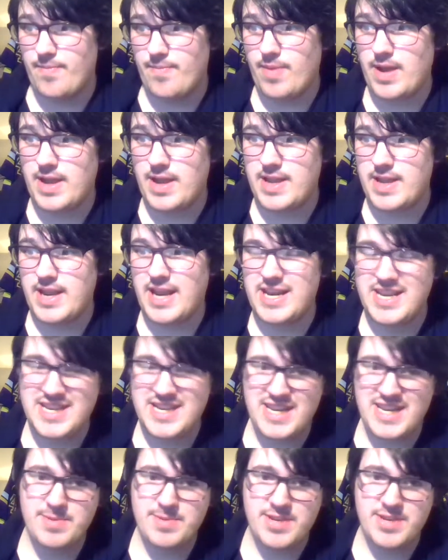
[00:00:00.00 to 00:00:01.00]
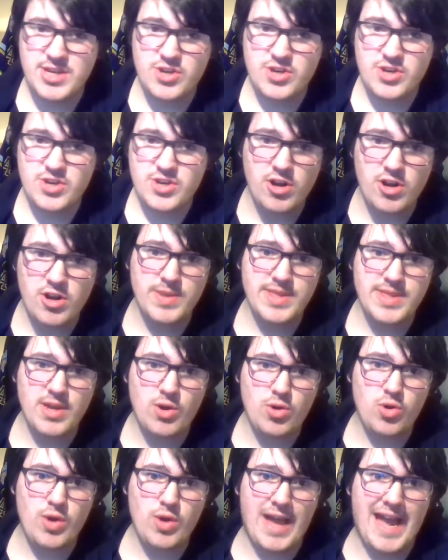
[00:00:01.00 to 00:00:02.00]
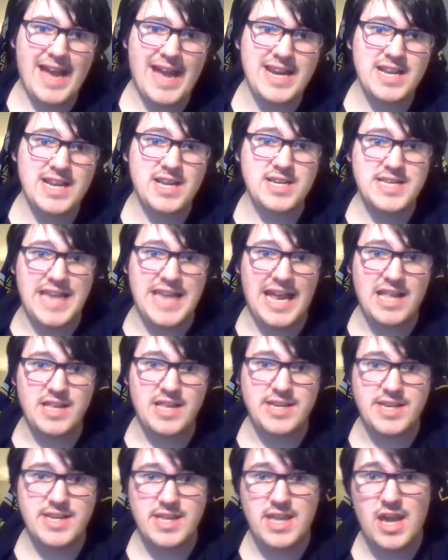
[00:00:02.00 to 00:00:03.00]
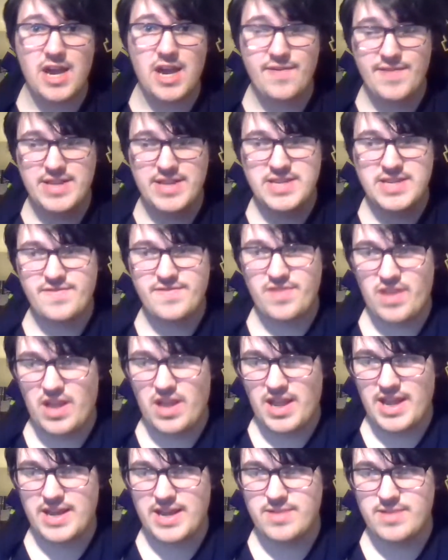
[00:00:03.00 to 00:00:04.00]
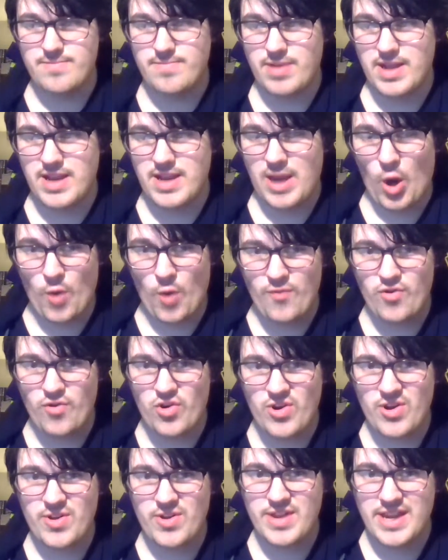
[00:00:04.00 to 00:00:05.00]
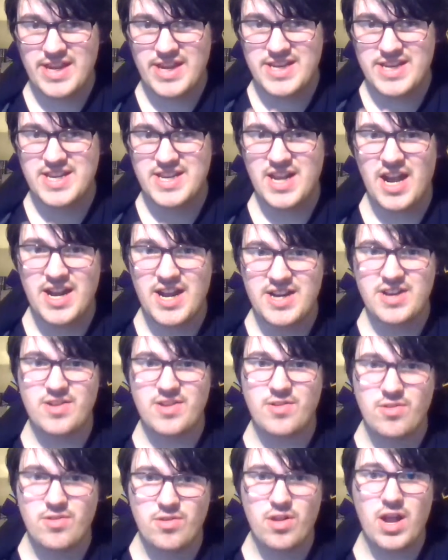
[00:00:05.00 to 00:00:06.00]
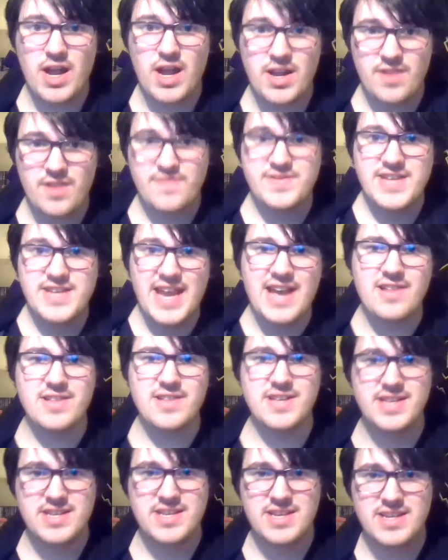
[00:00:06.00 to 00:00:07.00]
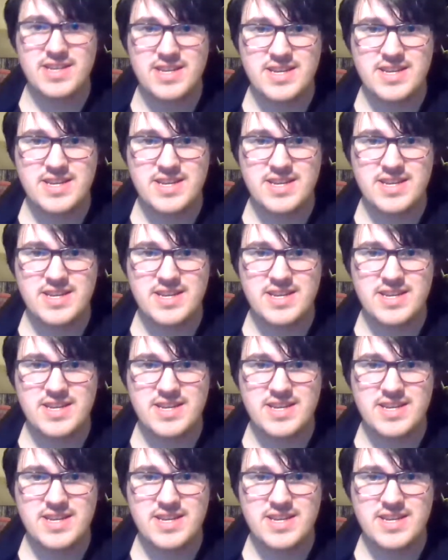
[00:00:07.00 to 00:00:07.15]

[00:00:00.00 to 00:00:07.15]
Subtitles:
And he seems to struggle with the whole adding talent to the offensive line, but overall, he's gotten a lot of talent